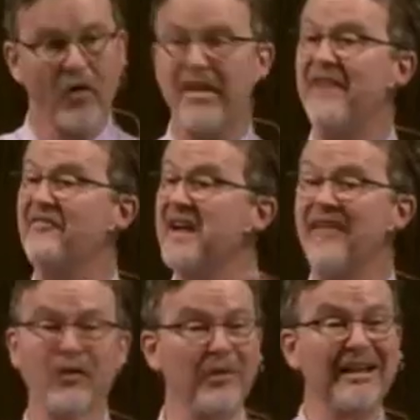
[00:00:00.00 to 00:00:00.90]
or they've
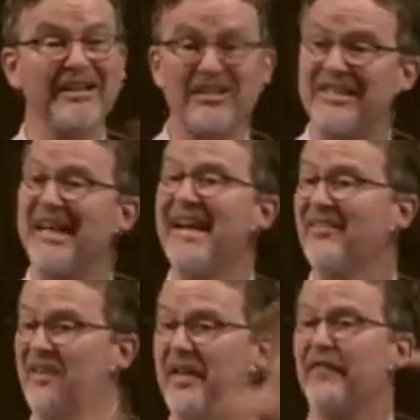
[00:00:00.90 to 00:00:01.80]
never really
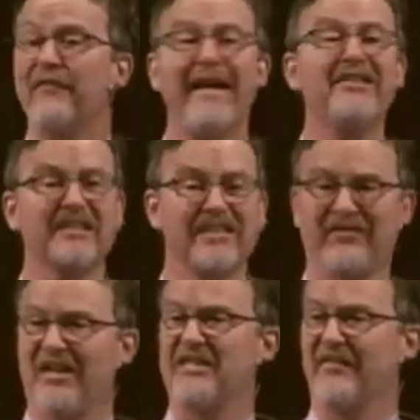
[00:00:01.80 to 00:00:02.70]
seen the
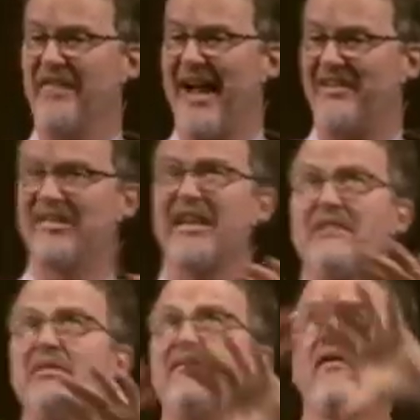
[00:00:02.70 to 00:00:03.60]
offensiveness of that
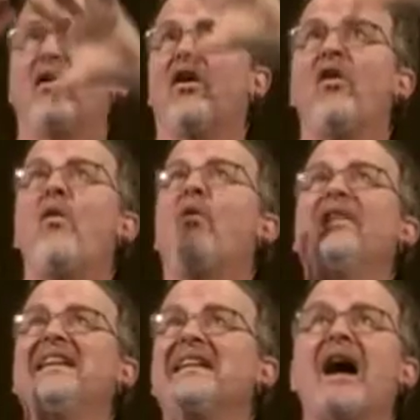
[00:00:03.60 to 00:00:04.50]
sin before a
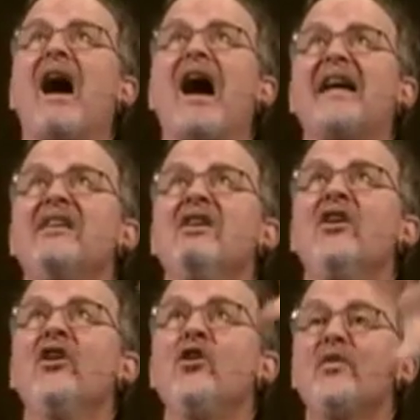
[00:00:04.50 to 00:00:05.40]
holy God
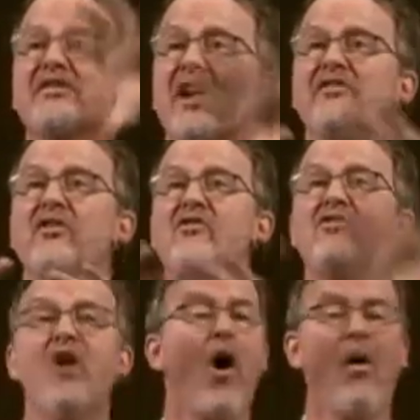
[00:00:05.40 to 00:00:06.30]
who was under
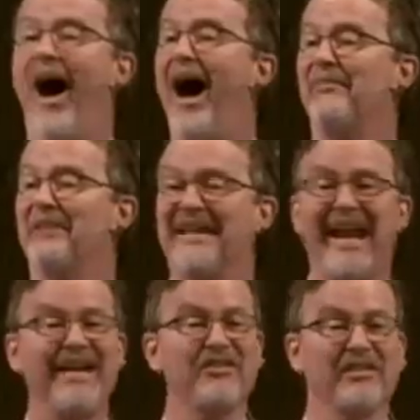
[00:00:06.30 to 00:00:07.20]
no
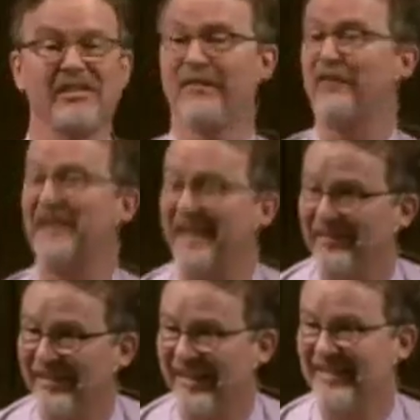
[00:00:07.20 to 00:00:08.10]
obligation to
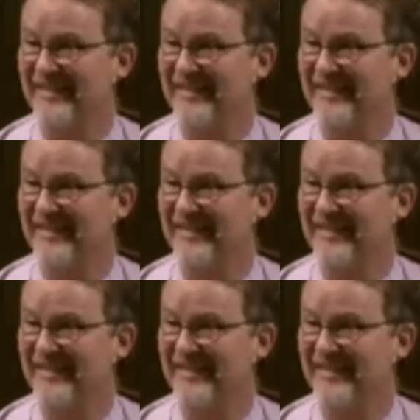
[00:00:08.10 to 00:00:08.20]
forgive it,